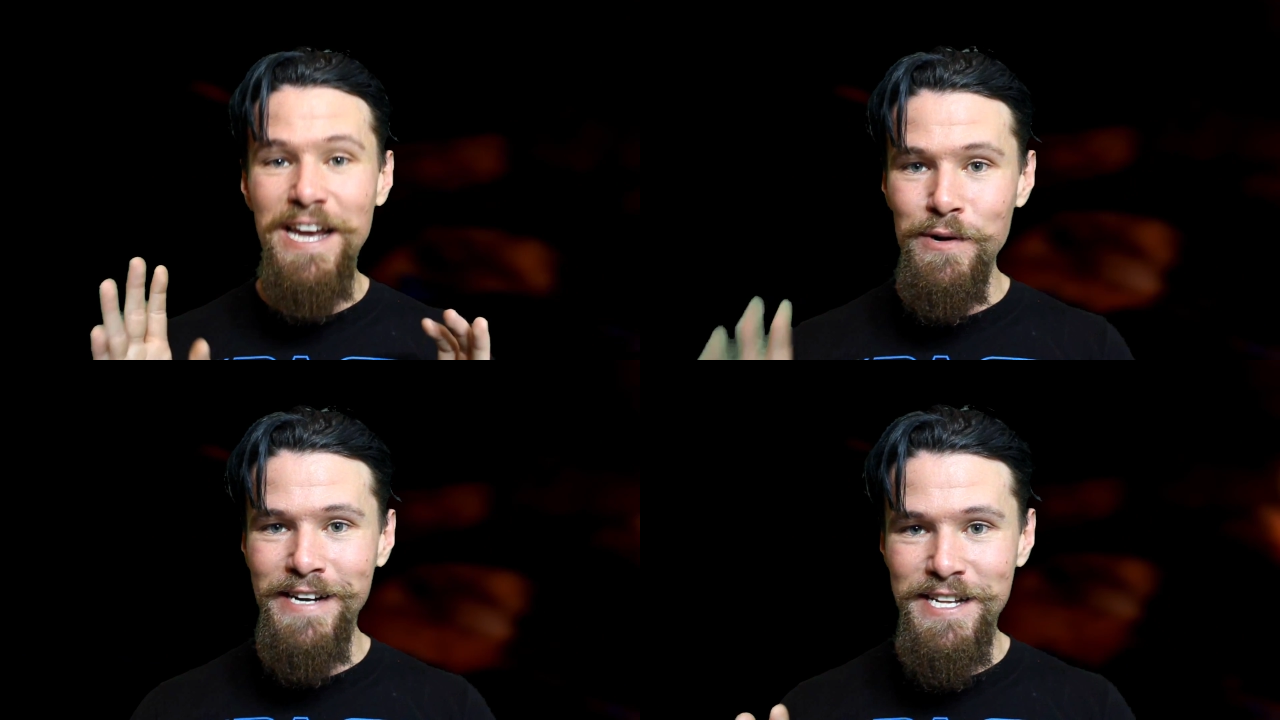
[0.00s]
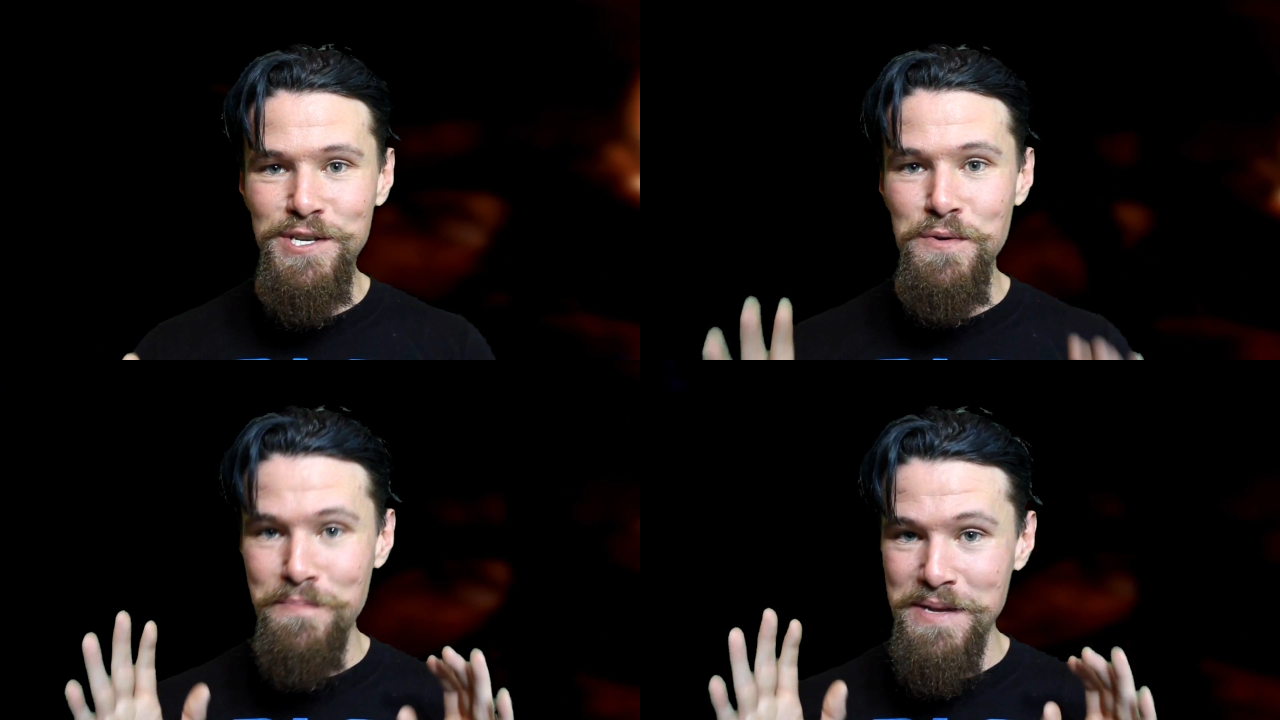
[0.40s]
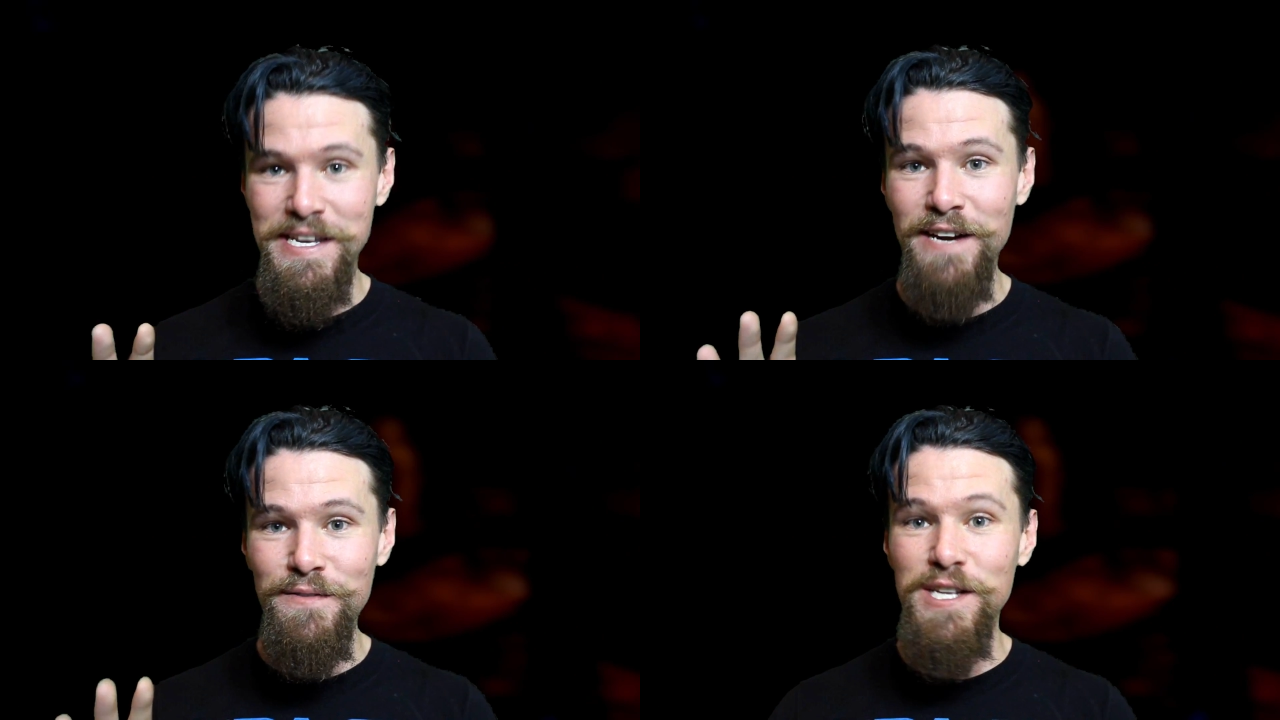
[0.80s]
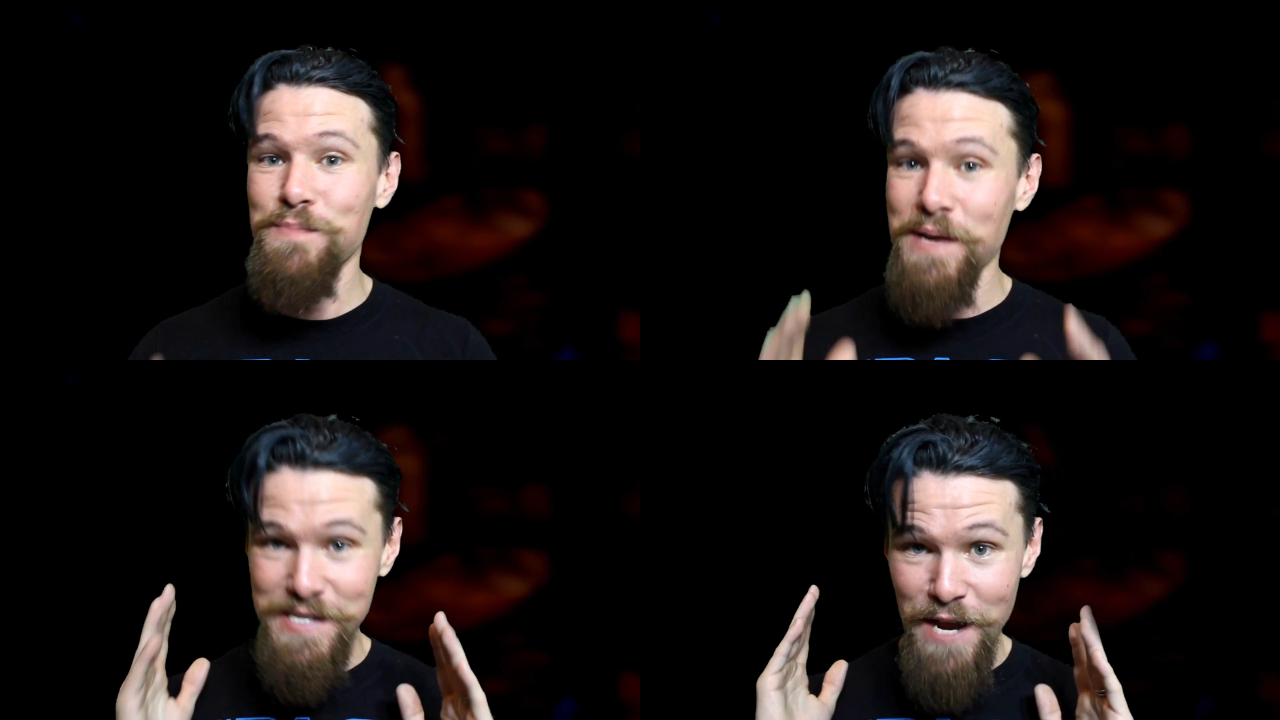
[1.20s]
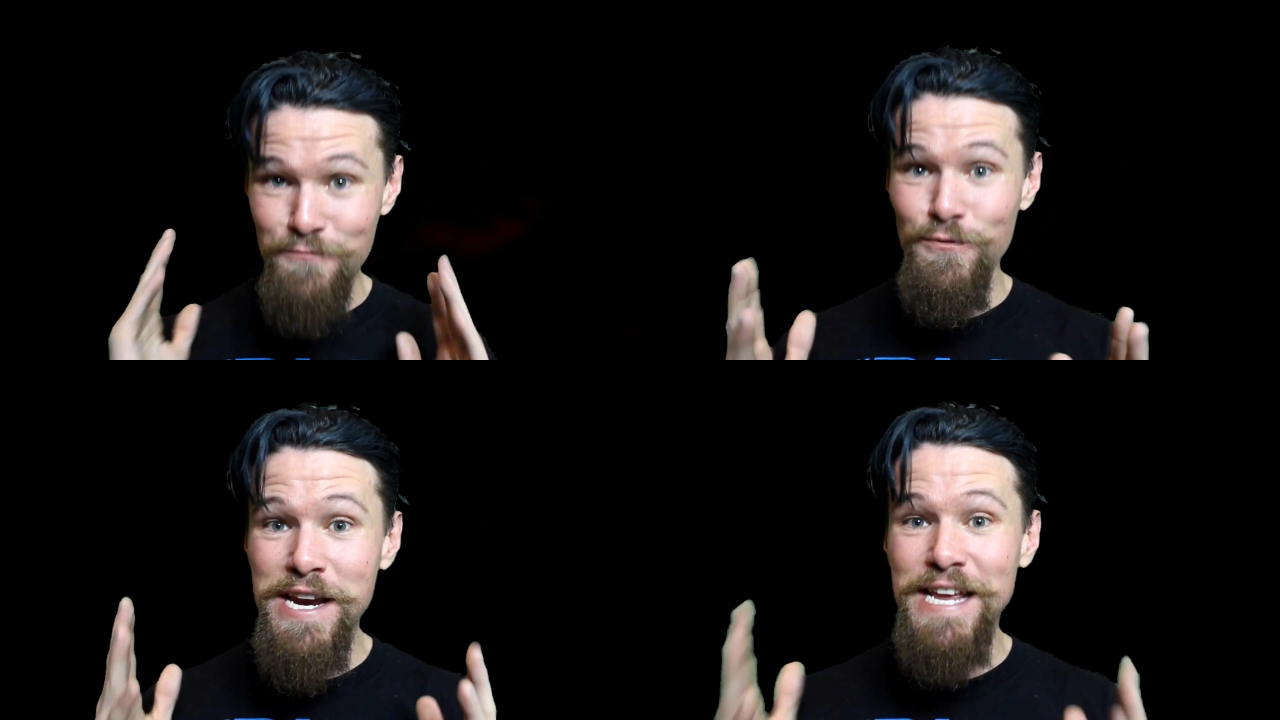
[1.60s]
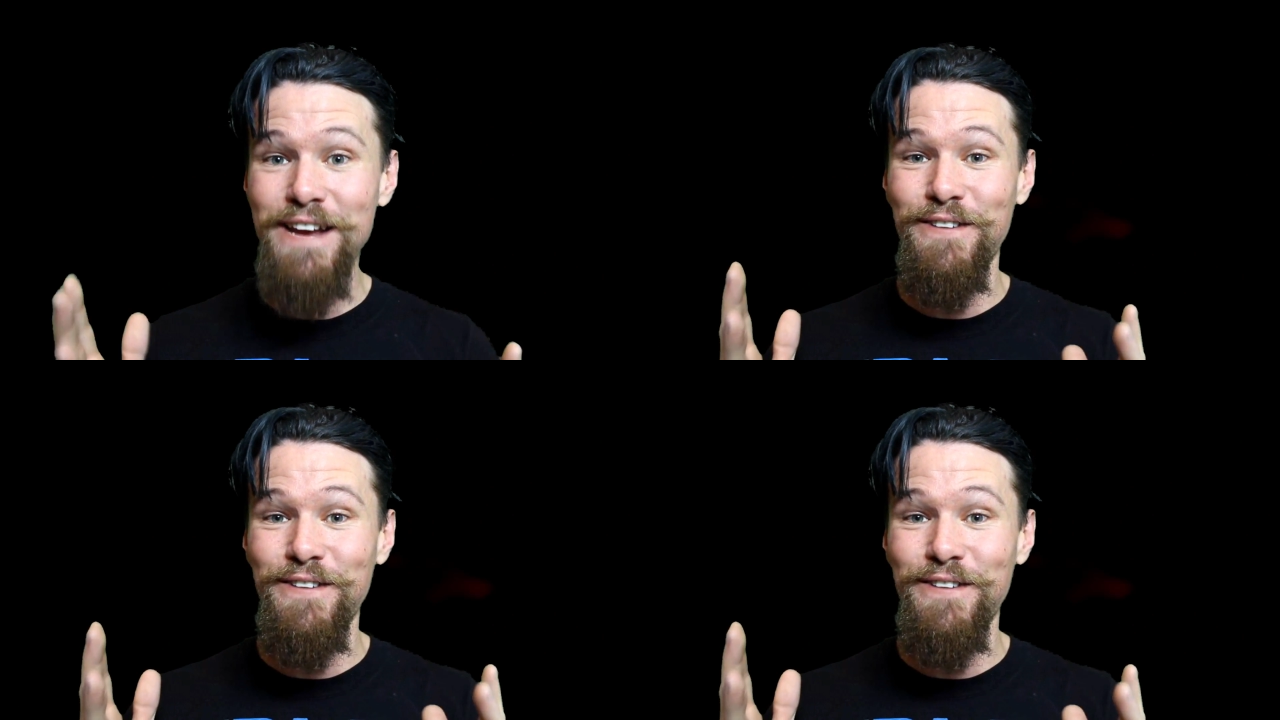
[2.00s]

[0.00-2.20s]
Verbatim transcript: I will let you miss out on this because I really,